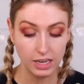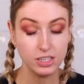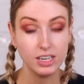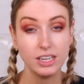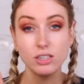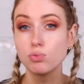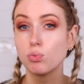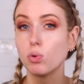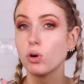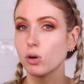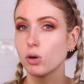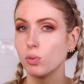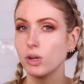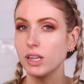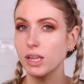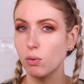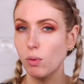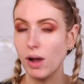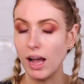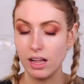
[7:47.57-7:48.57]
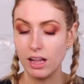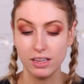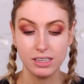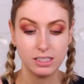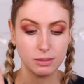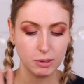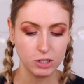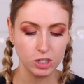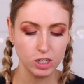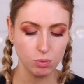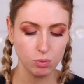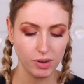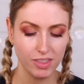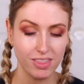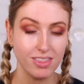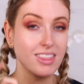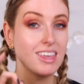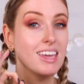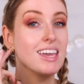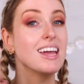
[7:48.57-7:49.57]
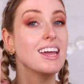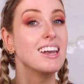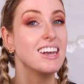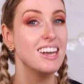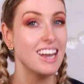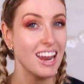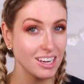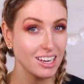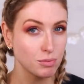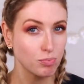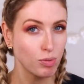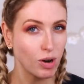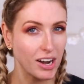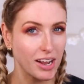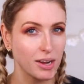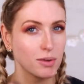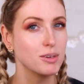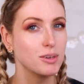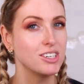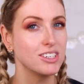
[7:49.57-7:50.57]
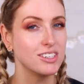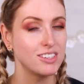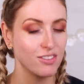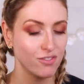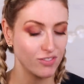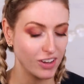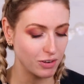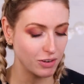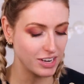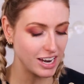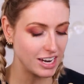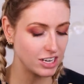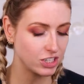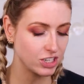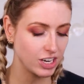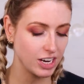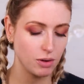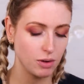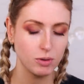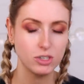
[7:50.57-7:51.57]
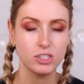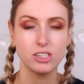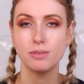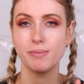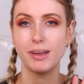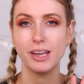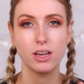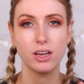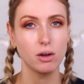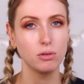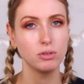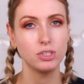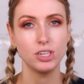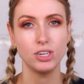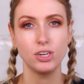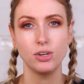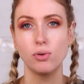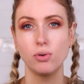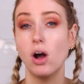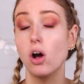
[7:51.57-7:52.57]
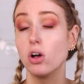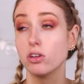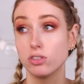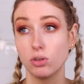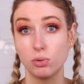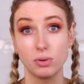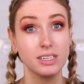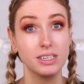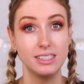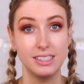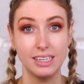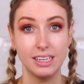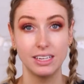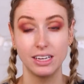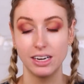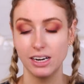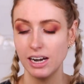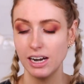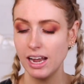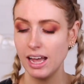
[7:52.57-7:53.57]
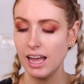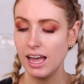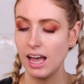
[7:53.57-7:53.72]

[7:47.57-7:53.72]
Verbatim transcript: It does work really well, especially with the next product, which is the foundation, which is my go-to, also concealer concealer.